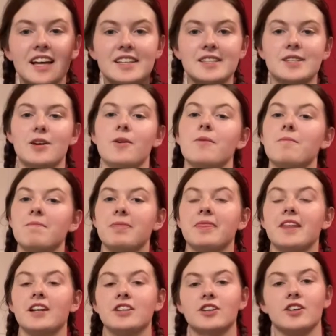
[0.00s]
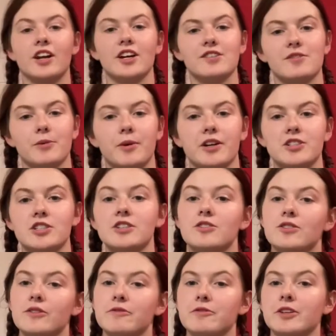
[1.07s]
So thank you guys for watching.
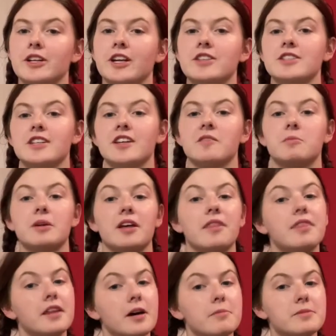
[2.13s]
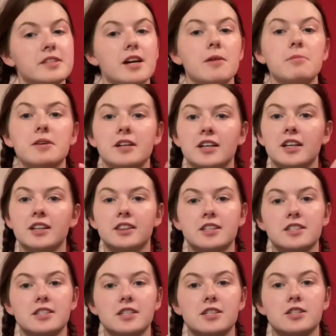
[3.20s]
Don't forget to give me a thumbs up, hit the
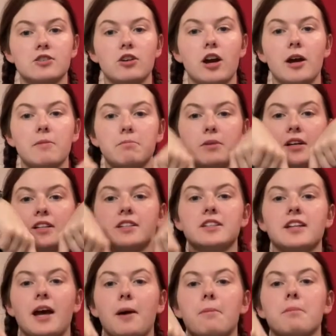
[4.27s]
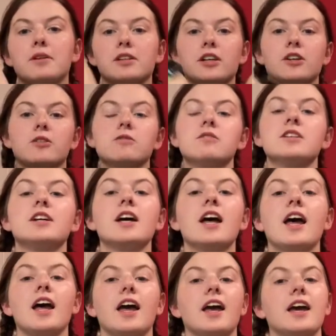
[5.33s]
subscribe button down below,
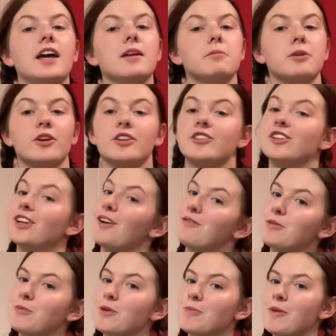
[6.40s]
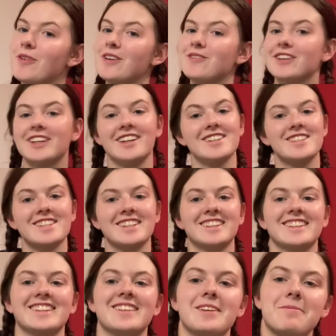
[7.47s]
and be on the lookout for more pony videos.
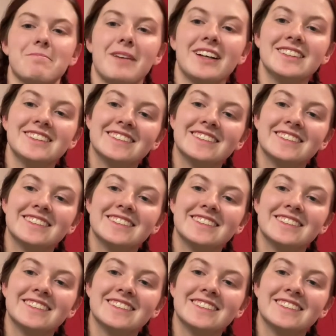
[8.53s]
Bye.